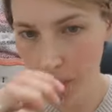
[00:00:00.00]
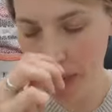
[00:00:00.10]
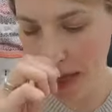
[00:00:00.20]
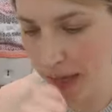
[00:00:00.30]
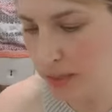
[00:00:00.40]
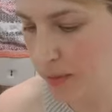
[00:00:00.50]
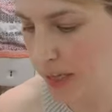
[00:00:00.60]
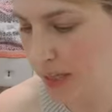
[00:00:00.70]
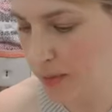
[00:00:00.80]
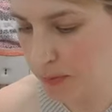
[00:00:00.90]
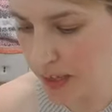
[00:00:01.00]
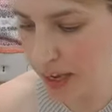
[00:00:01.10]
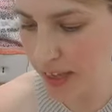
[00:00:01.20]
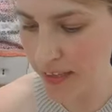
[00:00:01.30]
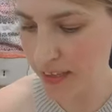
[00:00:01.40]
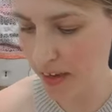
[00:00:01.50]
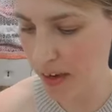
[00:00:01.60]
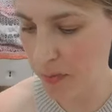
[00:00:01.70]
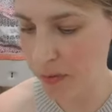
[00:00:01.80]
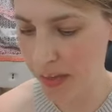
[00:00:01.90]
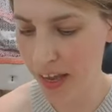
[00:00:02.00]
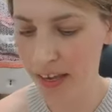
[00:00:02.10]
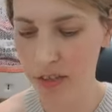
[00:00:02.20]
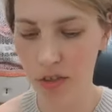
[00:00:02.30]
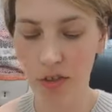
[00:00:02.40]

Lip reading: Plans. I plan